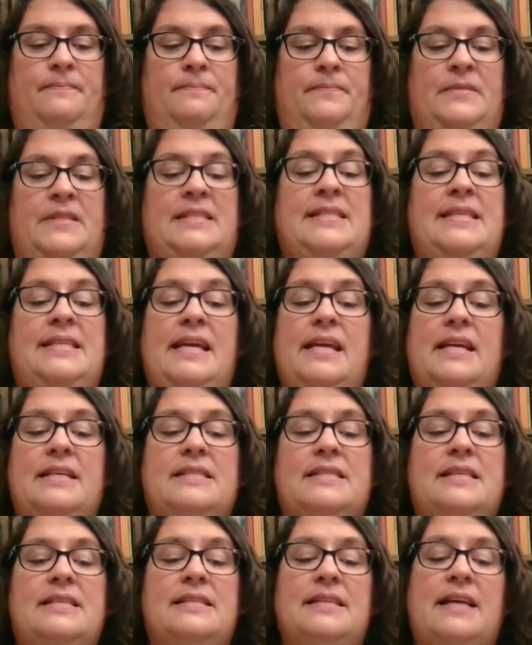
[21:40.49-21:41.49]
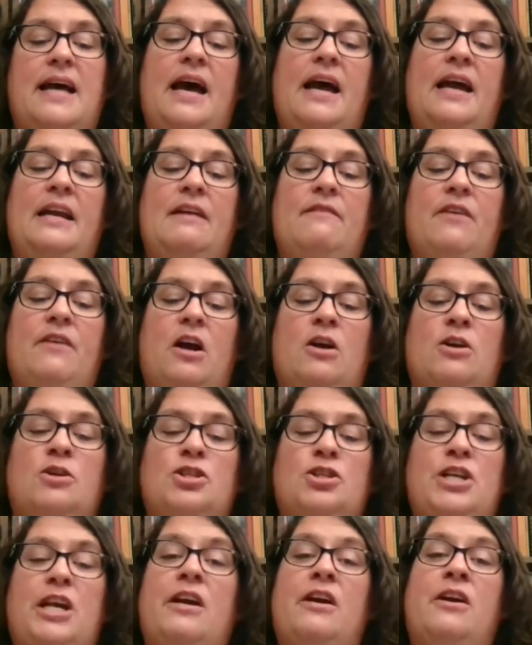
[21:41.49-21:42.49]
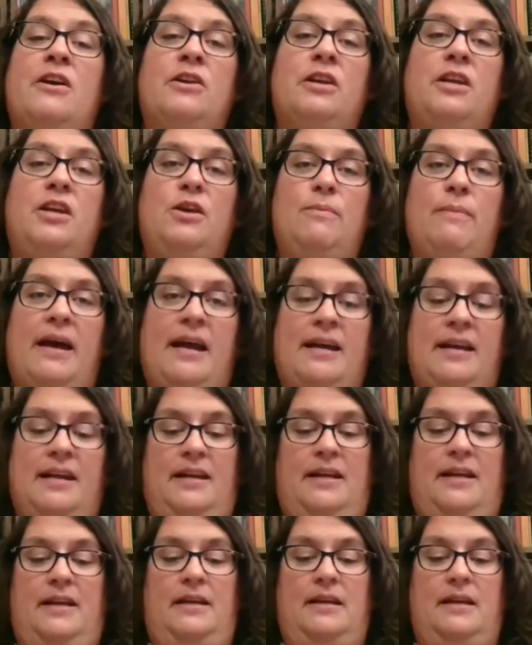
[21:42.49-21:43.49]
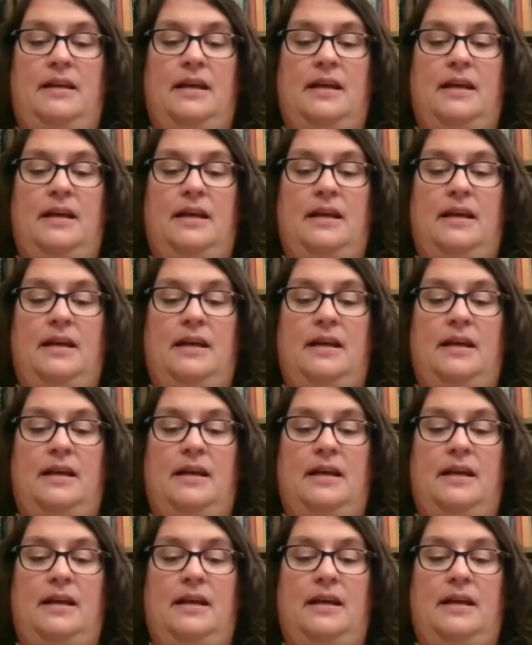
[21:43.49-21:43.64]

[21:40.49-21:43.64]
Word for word: See it as a sign of our shared humanity